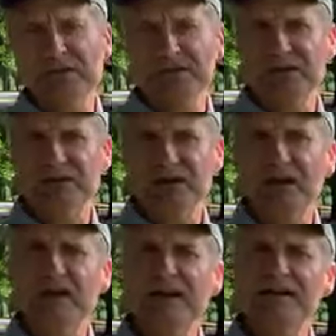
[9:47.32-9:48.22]
research
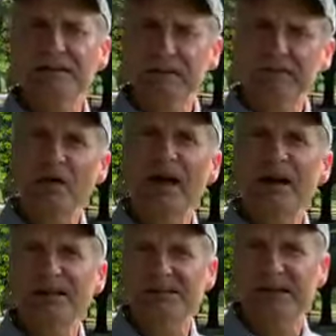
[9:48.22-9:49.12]
on different
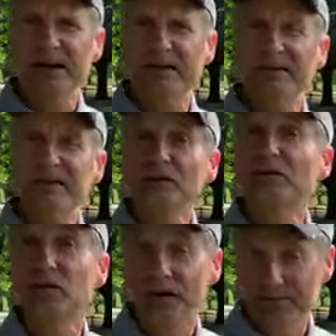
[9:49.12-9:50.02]
varieties of field
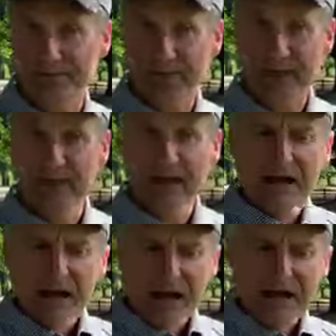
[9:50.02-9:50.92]
corn.
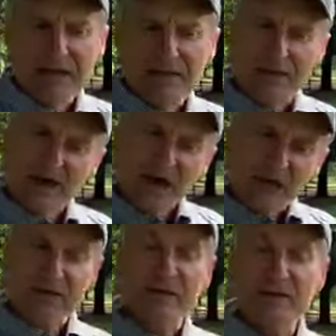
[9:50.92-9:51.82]
Um,
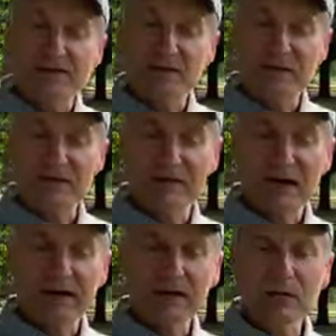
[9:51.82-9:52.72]
other things that we do
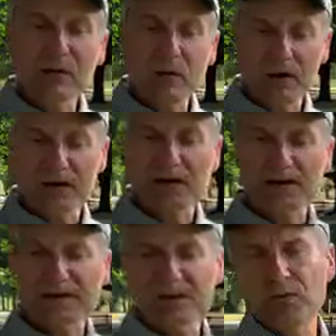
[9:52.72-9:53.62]
out here, we work
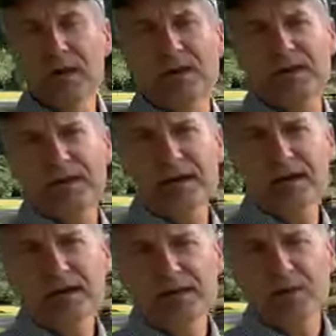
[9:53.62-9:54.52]
closely with the